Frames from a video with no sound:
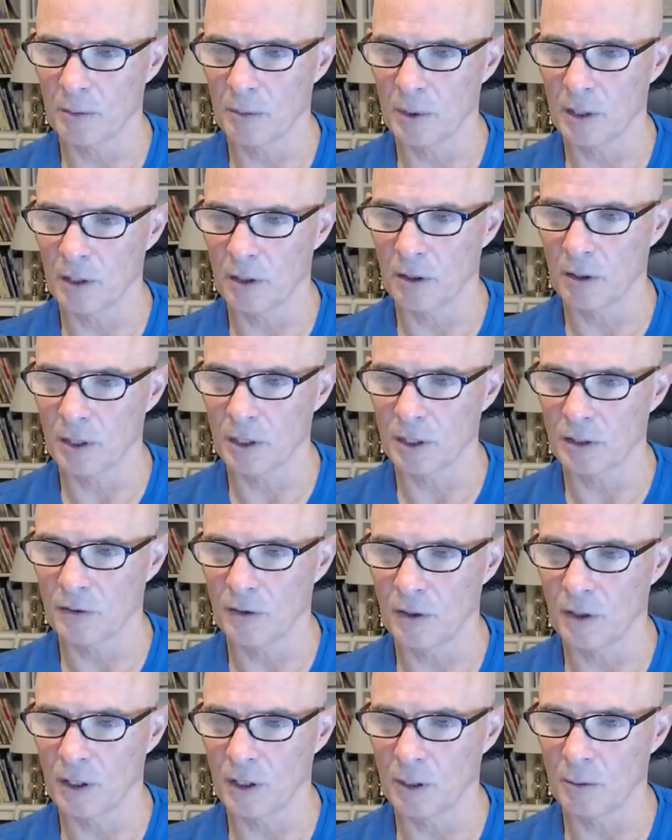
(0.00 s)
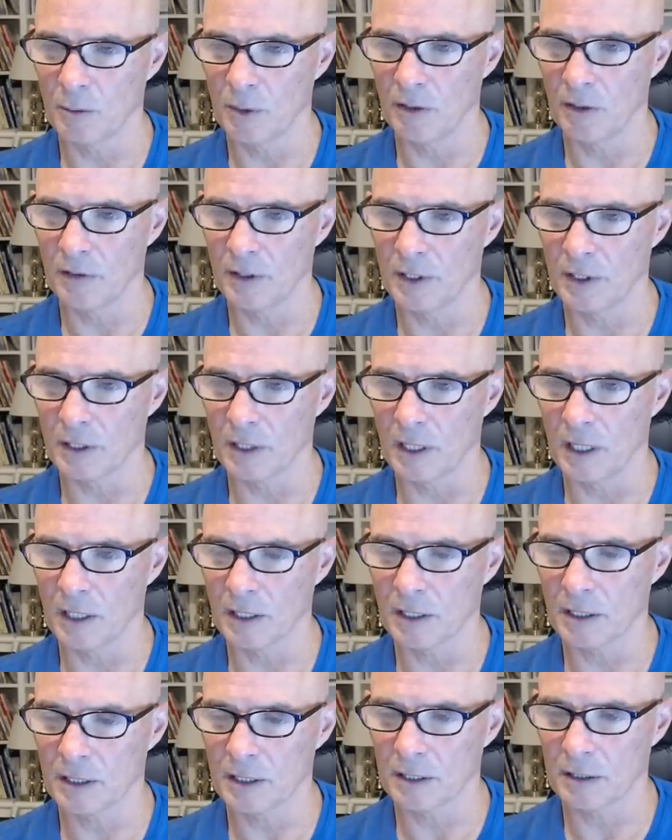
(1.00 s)
but large volume of
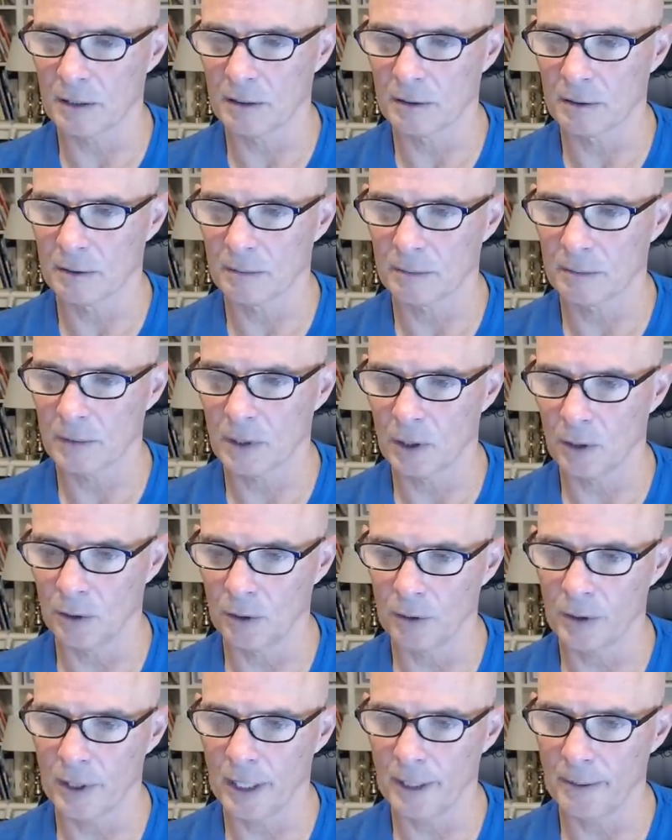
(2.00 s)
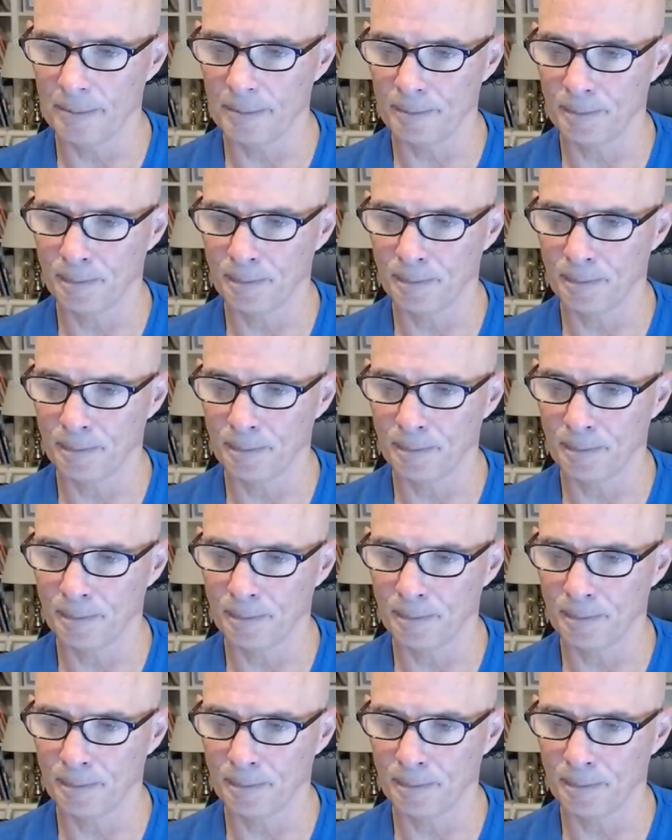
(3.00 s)
exhaust. Okay.